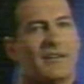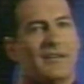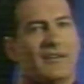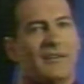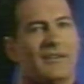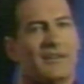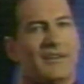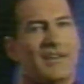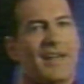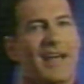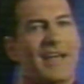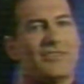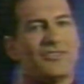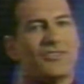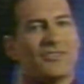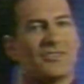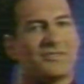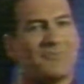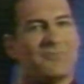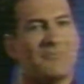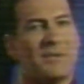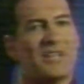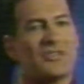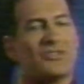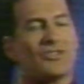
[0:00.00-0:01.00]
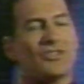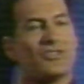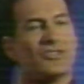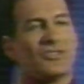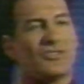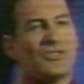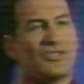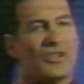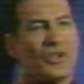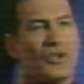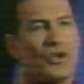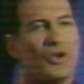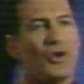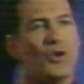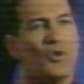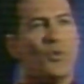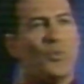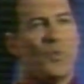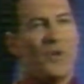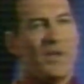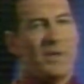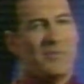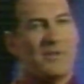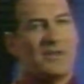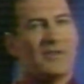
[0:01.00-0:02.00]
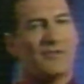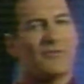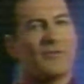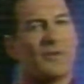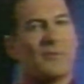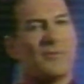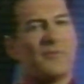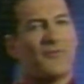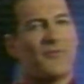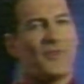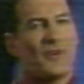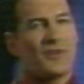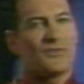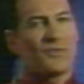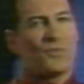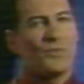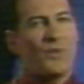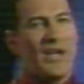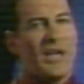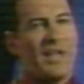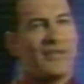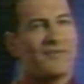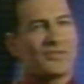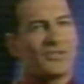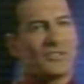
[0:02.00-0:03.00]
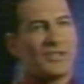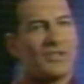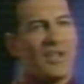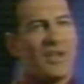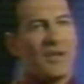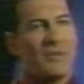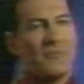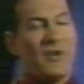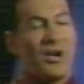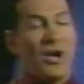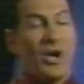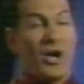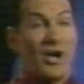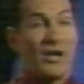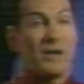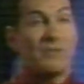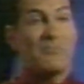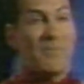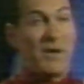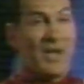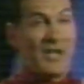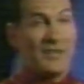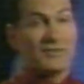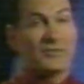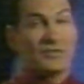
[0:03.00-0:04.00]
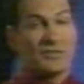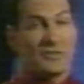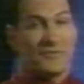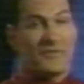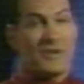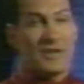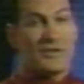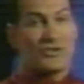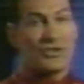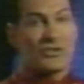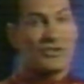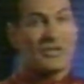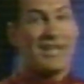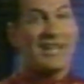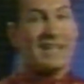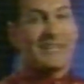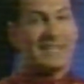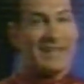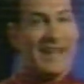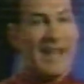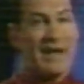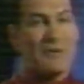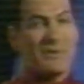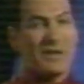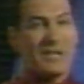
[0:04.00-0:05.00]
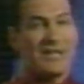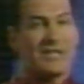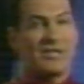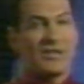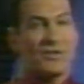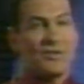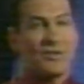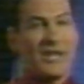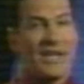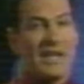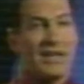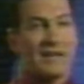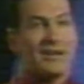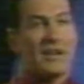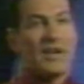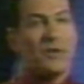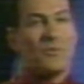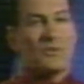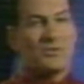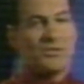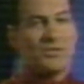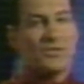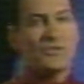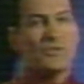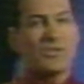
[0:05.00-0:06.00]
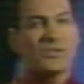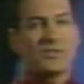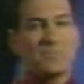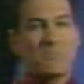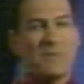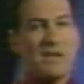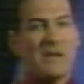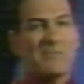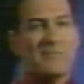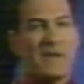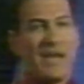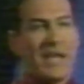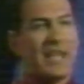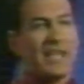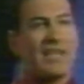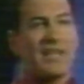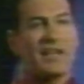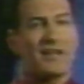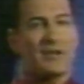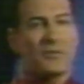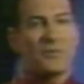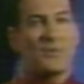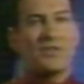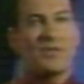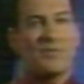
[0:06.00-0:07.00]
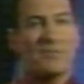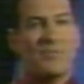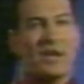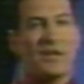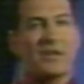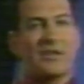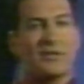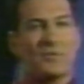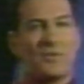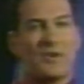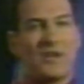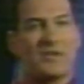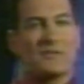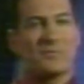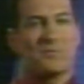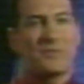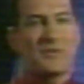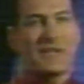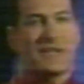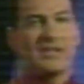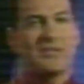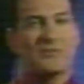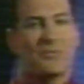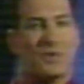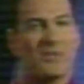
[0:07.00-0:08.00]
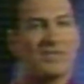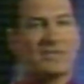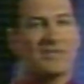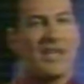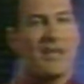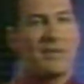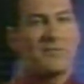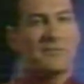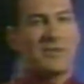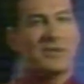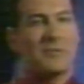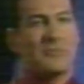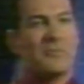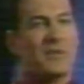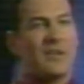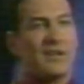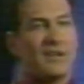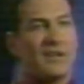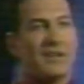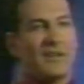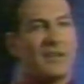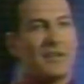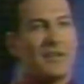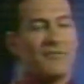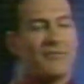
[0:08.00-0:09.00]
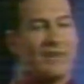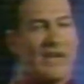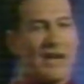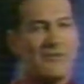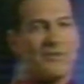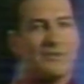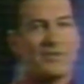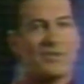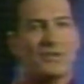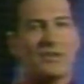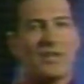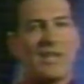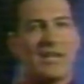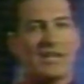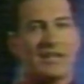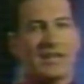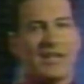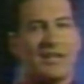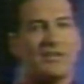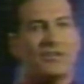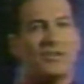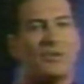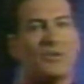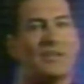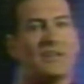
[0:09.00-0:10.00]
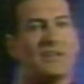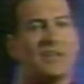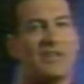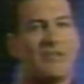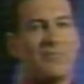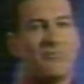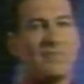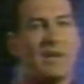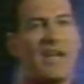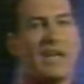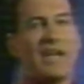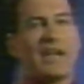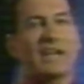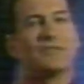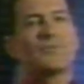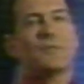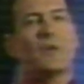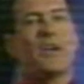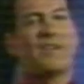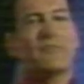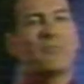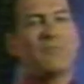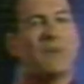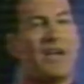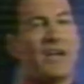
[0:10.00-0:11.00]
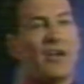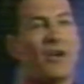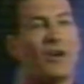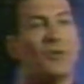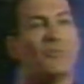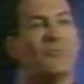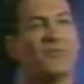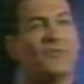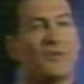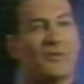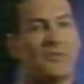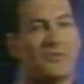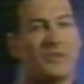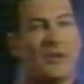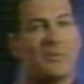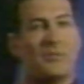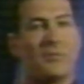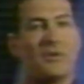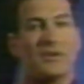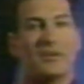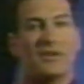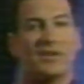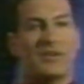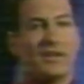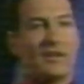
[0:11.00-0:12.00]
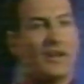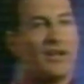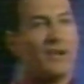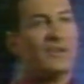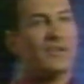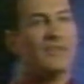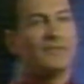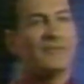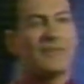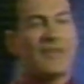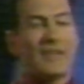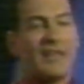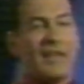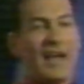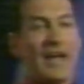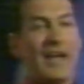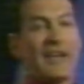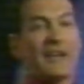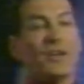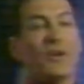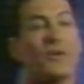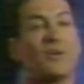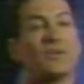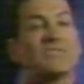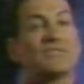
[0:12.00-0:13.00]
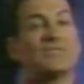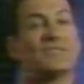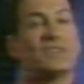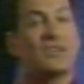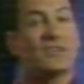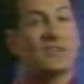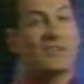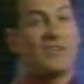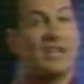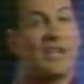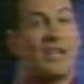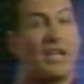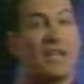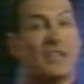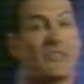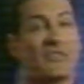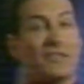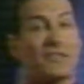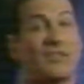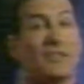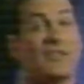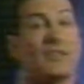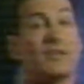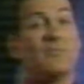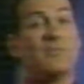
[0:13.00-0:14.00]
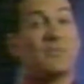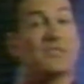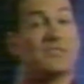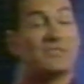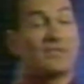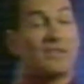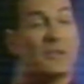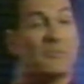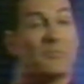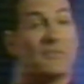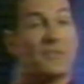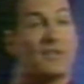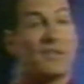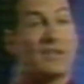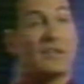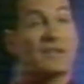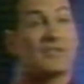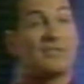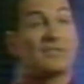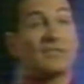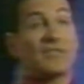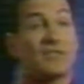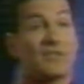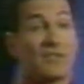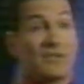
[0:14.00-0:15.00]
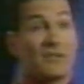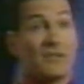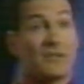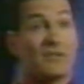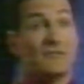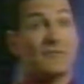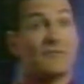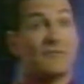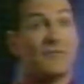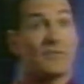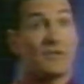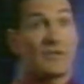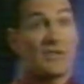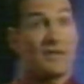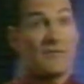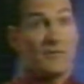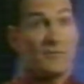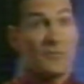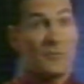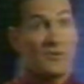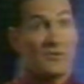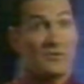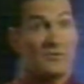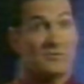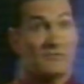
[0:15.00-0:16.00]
Did I just mention 2 women from First Wives Club on Monstervision? Did I really do that? Would you just beat my head in with a monkey wrench, please? What's happening to me? If I ever do that again, you can give my ex-wife my home phone number. You know, I know it's certain death, but some things are unforgivable.